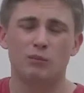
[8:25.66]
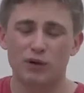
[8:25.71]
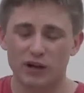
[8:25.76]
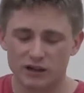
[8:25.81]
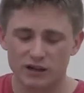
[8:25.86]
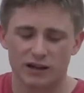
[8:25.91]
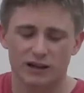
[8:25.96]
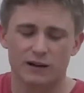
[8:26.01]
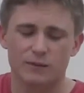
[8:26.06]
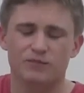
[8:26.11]

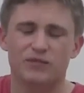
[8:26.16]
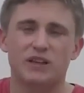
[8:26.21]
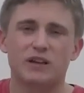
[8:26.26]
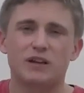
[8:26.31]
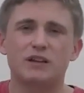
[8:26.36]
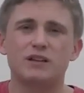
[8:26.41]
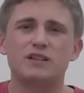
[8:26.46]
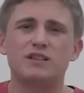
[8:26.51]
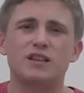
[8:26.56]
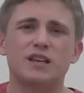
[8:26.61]
But
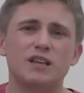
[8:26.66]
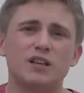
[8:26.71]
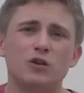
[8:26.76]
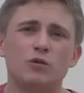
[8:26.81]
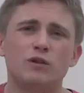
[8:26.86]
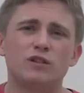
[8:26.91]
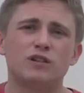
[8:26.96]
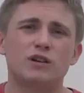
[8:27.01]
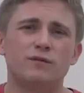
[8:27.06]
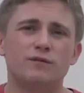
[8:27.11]

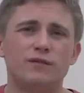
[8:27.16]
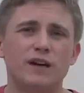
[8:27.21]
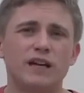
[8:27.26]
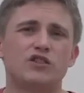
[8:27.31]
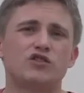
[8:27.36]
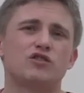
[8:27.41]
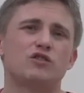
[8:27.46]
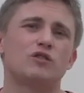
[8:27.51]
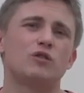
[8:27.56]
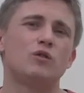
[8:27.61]
continuous
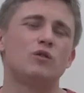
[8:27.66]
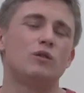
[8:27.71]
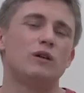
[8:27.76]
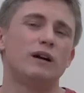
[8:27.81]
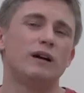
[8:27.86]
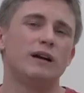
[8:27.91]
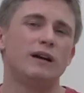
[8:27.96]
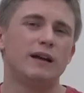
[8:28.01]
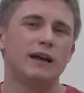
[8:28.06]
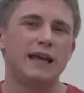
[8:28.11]

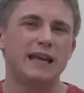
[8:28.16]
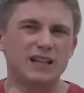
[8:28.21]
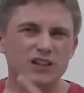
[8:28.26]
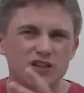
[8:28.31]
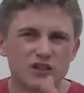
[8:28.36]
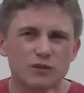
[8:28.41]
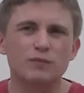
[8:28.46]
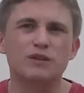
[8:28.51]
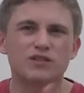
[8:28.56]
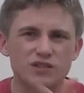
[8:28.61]
conventional
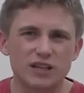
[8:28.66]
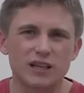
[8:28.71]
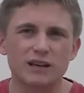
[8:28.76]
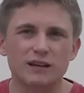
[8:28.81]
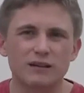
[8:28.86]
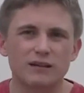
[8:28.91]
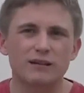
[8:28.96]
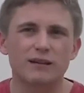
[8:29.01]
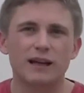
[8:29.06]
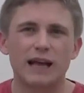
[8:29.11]

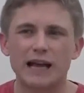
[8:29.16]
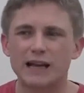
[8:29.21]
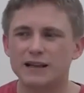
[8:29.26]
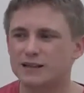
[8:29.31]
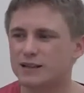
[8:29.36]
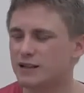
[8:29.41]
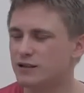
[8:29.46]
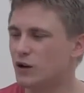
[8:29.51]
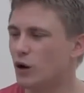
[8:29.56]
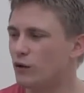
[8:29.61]
intimacy,
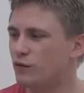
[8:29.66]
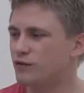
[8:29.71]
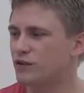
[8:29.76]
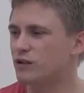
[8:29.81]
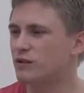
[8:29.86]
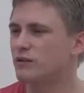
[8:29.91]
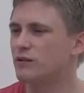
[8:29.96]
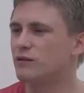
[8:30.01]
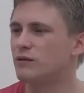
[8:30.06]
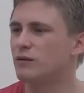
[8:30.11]
as it's
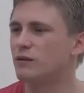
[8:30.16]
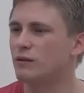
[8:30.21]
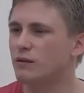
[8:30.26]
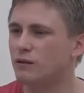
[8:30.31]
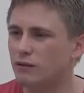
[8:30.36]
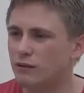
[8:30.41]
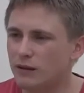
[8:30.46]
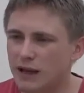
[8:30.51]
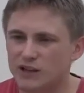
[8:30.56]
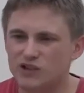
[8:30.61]
often
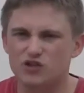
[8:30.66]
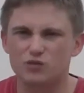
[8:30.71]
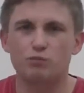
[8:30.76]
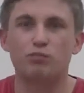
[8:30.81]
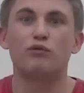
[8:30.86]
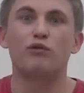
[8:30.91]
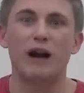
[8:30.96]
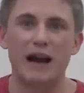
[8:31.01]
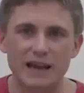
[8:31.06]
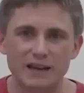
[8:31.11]

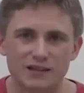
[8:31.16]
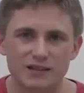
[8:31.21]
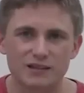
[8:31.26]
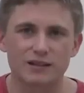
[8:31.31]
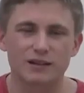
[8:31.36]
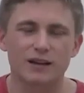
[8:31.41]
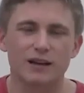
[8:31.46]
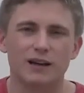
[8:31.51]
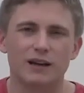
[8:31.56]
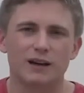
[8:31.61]

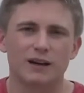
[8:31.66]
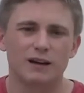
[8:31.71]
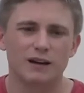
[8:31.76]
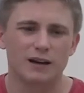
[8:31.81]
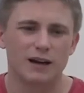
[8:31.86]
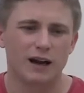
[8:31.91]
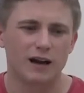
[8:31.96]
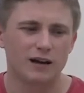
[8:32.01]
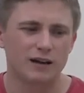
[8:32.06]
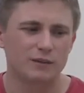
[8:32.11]
expressed,
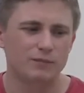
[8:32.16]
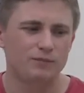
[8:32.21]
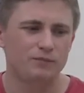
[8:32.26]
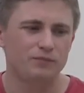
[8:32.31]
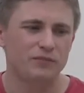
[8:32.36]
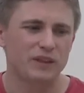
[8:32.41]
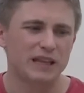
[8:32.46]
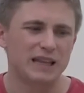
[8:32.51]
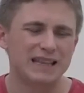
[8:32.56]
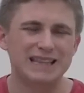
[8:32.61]

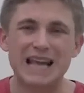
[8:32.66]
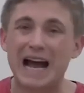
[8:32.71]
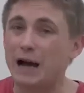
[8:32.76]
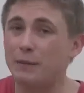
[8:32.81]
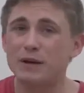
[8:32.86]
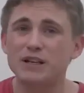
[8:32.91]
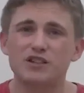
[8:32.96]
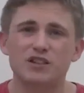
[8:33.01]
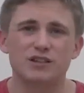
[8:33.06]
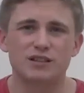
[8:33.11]
um,
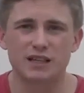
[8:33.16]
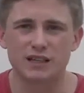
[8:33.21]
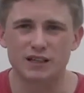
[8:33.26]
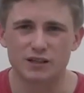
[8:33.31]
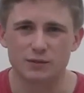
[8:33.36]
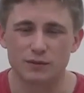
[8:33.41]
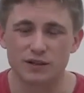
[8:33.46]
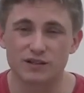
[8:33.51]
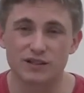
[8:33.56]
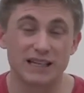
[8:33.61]
damages
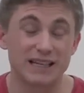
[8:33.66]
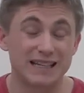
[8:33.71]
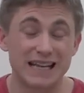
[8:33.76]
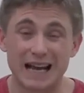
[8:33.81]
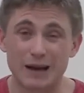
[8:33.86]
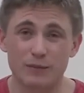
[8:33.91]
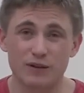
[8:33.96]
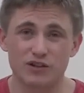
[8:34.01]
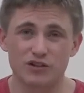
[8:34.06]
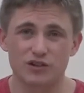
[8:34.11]
intimacy, it
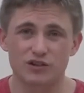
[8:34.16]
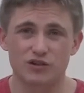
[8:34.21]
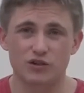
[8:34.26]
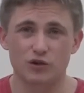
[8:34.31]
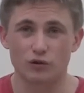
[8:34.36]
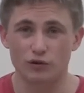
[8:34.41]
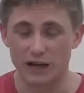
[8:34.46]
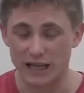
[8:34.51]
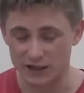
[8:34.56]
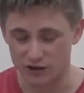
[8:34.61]
damages
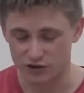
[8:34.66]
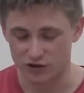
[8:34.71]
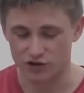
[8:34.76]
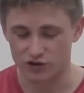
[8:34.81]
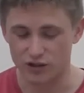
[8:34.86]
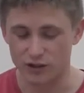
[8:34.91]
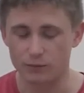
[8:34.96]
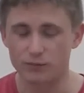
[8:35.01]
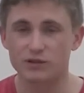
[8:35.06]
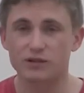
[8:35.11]
your
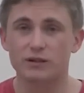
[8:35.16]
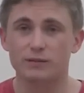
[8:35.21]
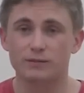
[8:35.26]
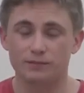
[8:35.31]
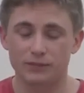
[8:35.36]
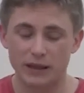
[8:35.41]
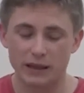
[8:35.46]
relationships.